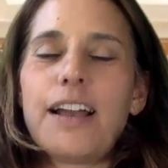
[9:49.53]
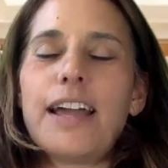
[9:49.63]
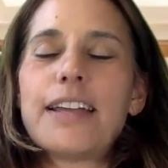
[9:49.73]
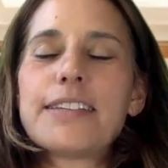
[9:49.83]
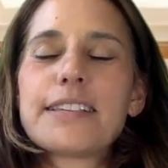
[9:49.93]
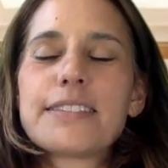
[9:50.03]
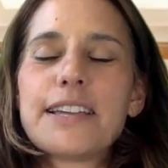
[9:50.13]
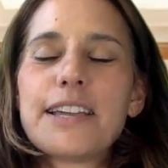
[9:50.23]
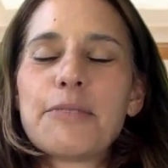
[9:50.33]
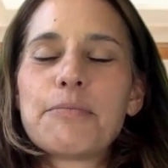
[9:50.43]
And I said to
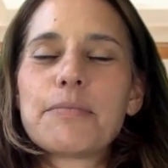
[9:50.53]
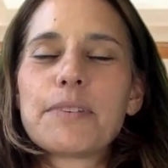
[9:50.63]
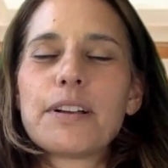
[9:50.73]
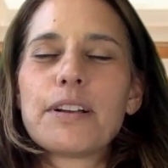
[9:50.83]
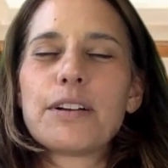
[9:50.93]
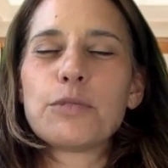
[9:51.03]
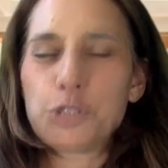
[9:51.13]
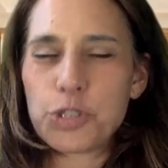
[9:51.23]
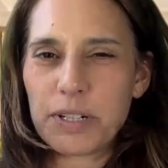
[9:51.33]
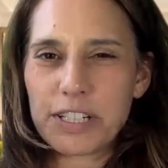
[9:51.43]
him, Would
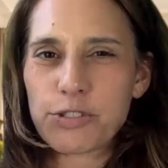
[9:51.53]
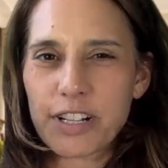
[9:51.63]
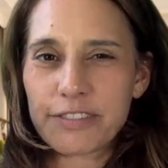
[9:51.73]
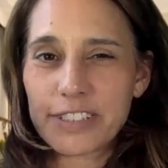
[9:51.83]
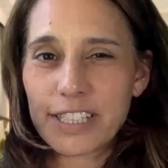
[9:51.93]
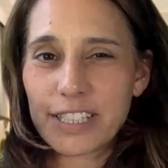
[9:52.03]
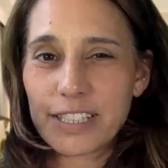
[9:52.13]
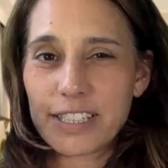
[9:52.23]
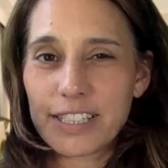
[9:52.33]
you mind driving?